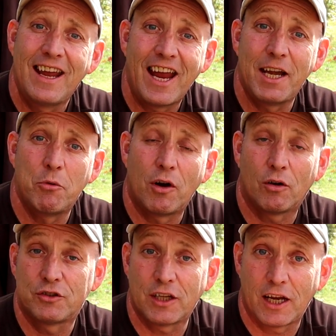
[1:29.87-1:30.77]
anywhere
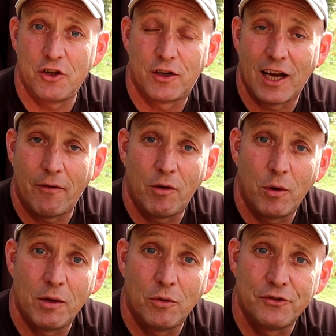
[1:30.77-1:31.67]
else, and you can have it
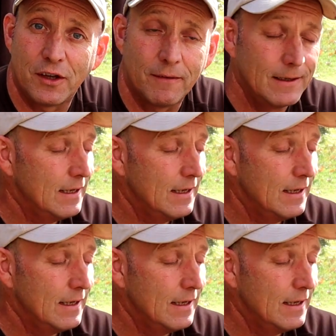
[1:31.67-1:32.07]
where you want it.